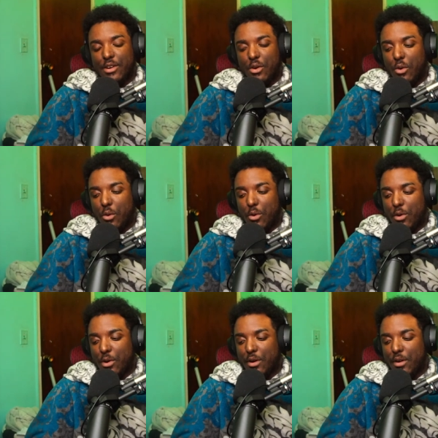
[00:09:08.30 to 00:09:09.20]

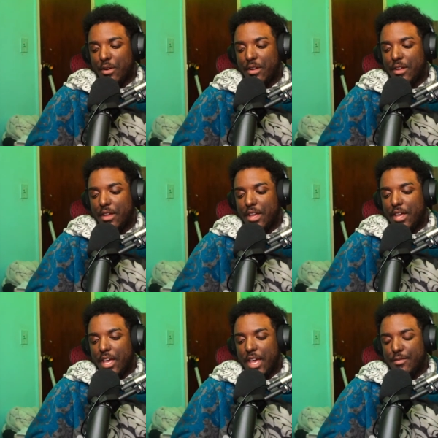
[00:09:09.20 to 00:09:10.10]
or
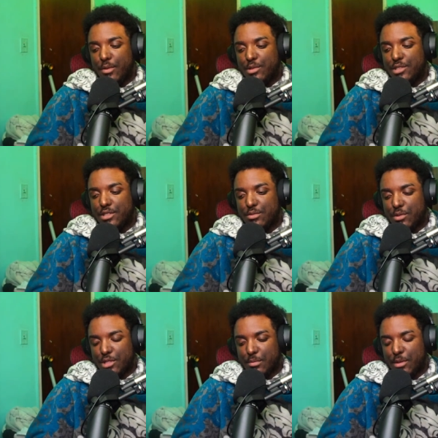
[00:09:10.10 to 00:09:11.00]
if it was just
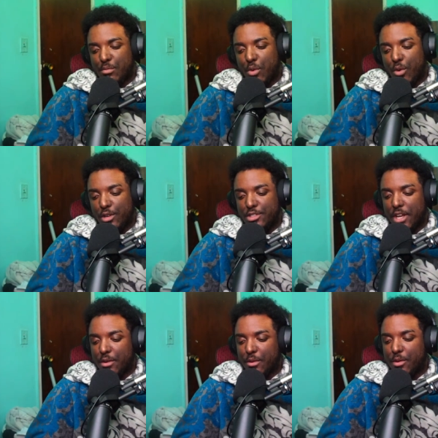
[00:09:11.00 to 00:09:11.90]
something more
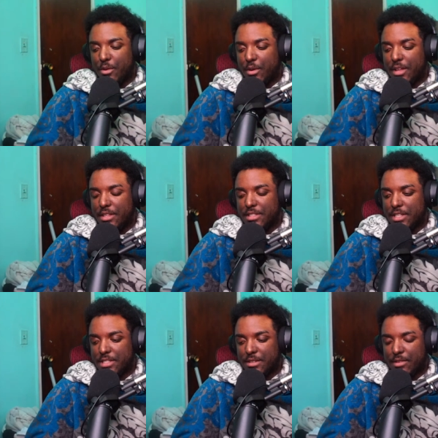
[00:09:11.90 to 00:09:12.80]
general in the
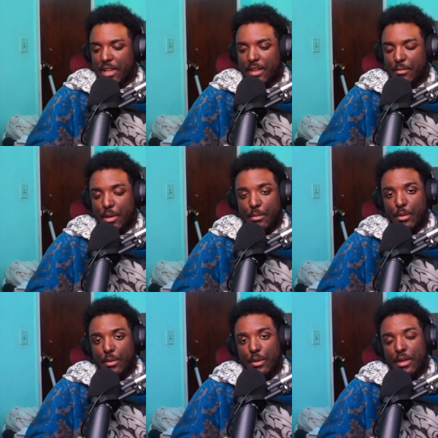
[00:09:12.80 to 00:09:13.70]
sense of like
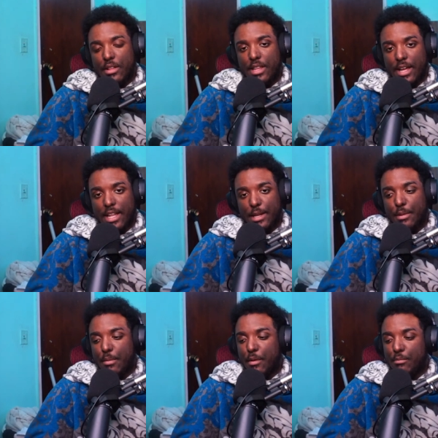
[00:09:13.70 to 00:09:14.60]
people like a lot of
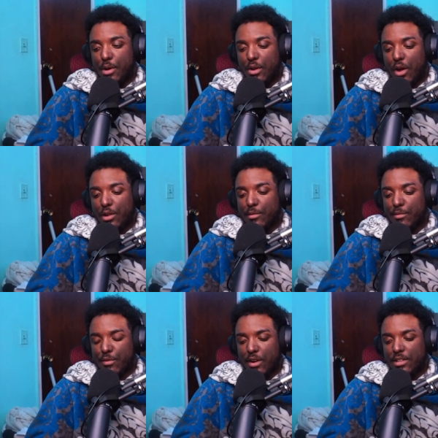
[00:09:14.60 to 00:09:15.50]
people put on a
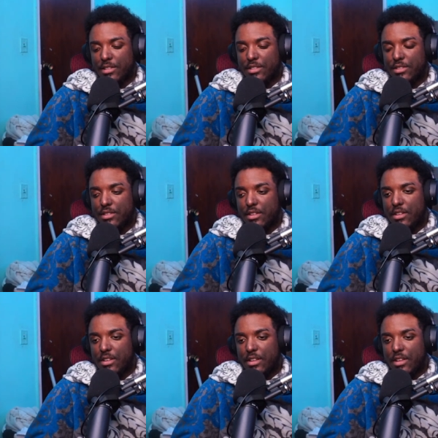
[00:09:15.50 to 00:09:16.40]
front
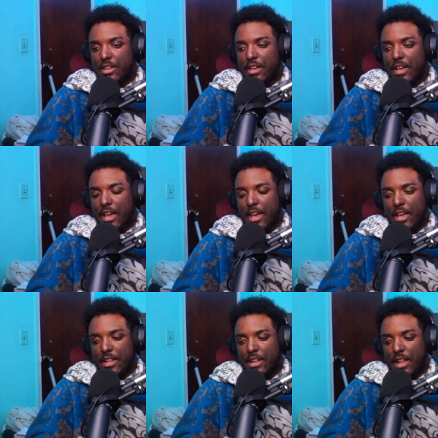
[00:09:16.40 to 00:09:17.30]

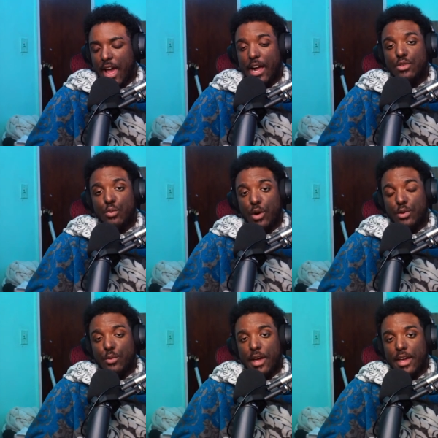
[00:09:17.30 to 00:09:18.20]
and act one
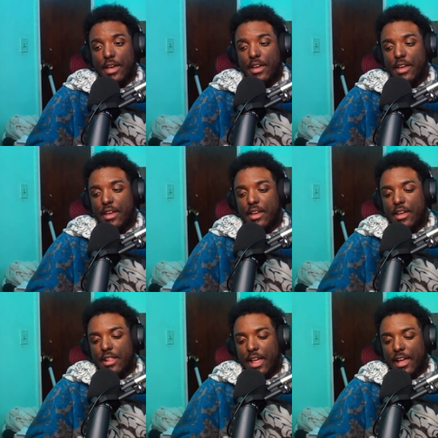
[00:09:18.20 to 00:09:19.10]
way
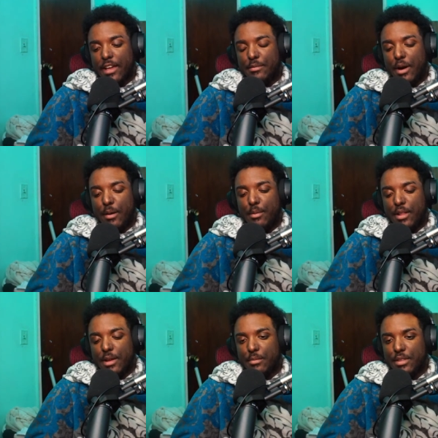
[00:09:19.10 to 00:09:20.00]
like in public,
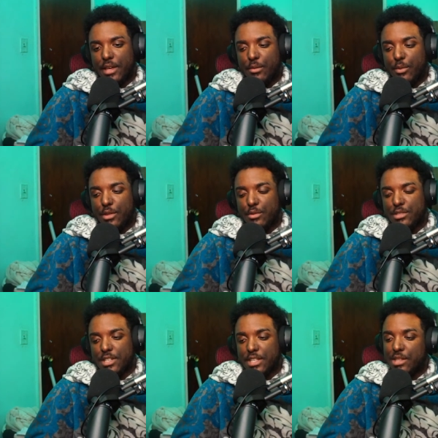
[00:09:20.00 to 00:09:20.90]
but then when you
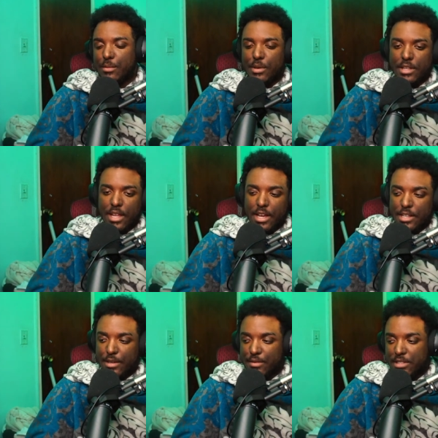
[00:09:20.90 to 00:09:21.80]
see them in like a
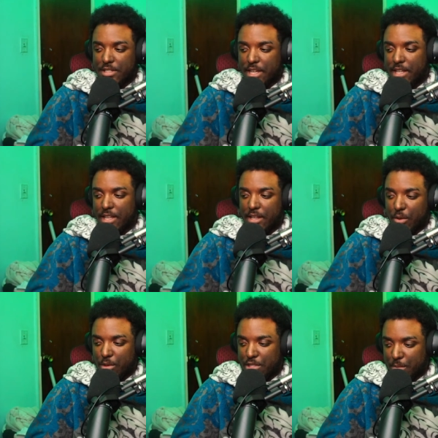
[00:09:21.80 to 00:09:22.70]
different setting
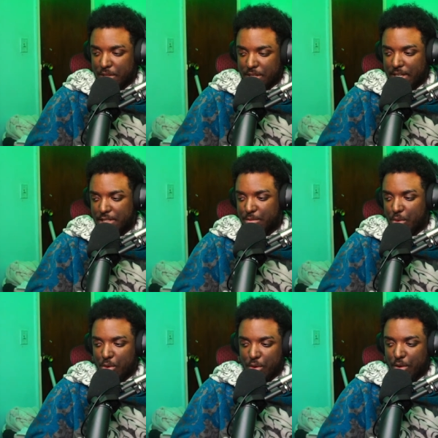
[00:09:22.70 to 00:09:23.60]
or something that is
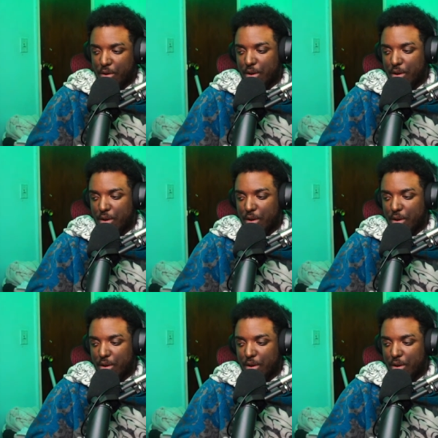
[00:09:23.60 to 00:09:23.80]
more